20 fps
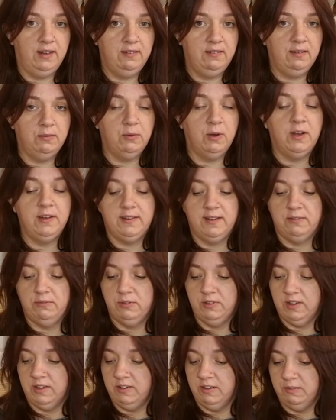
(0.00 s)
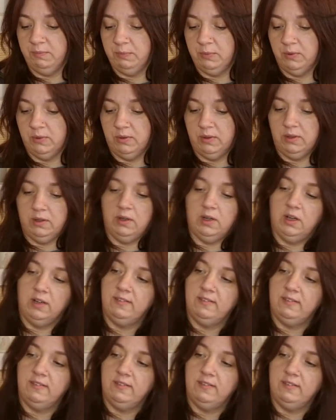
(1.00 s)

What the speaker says: So what I did was I just bought a